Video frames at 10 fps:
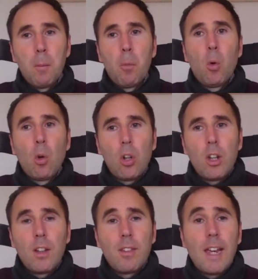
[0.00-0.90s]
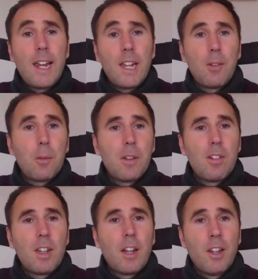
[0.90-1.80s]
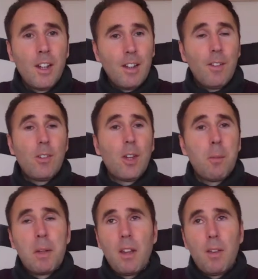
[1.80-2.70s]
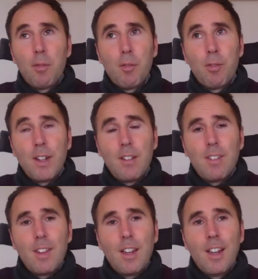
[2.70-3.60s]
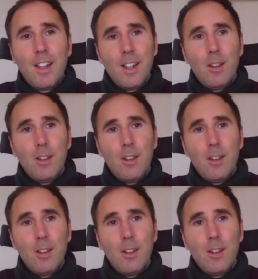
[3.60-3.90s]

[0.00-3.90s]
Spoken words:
more contained, which, there's so many different things to